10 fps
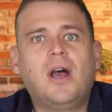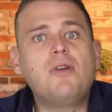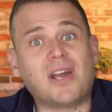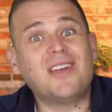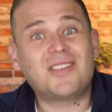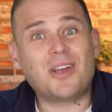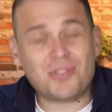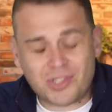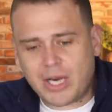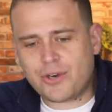Okay, so the
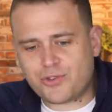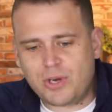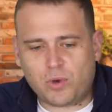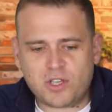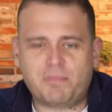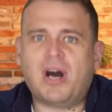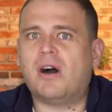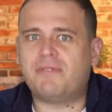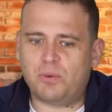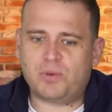secretary was part
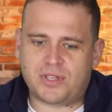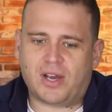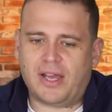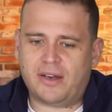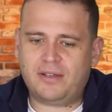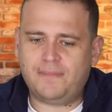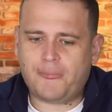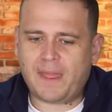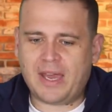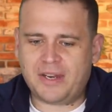of it with Diana,
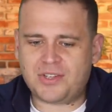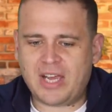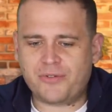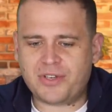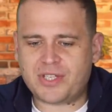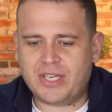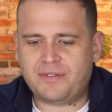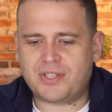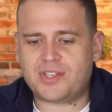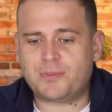and has now
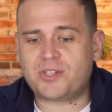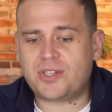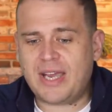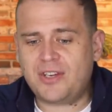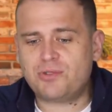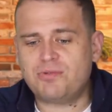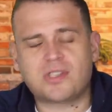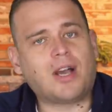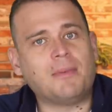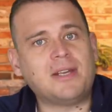received a substantial
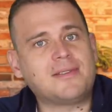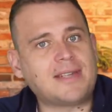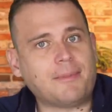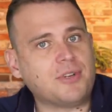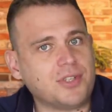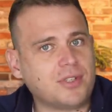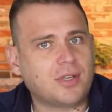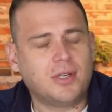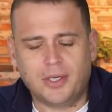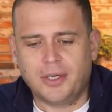sum in damages.
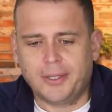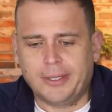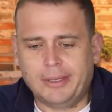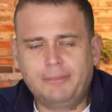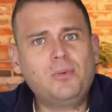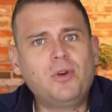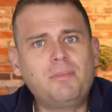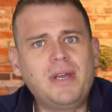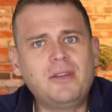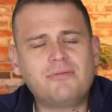But what
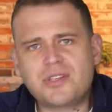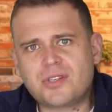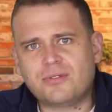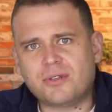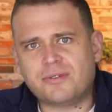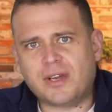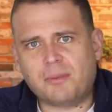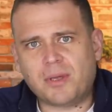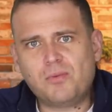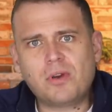about the rest of the royal
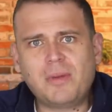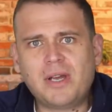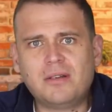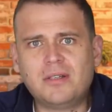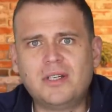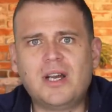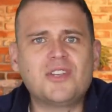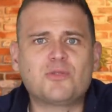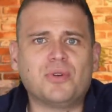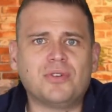family? What about her
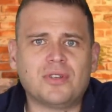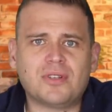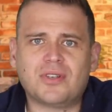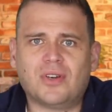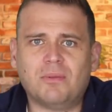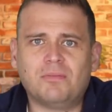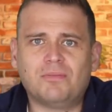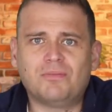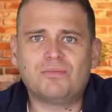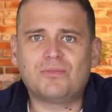husband at the time,
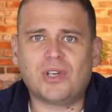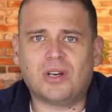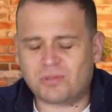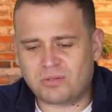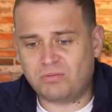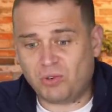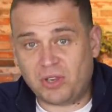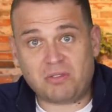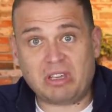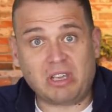Charles? What
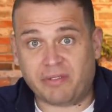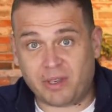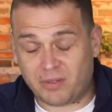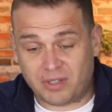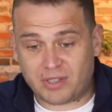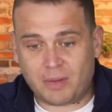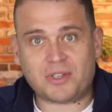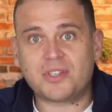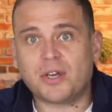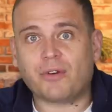you think of him is
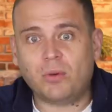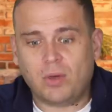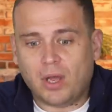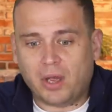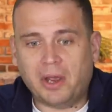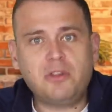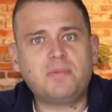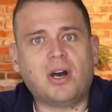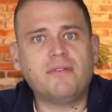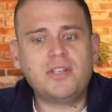immaterial. He was
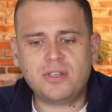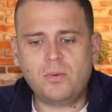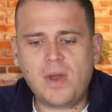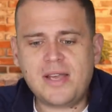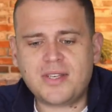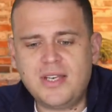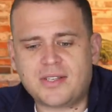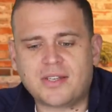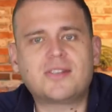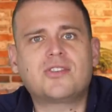part of it too. Where's
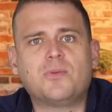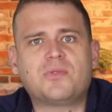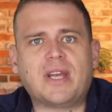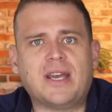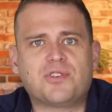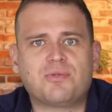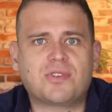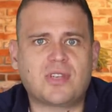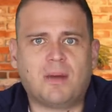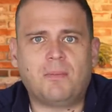his substantial
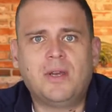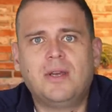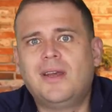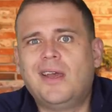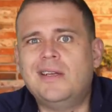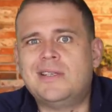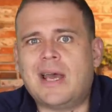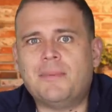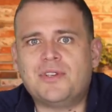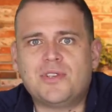sum in
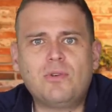damages?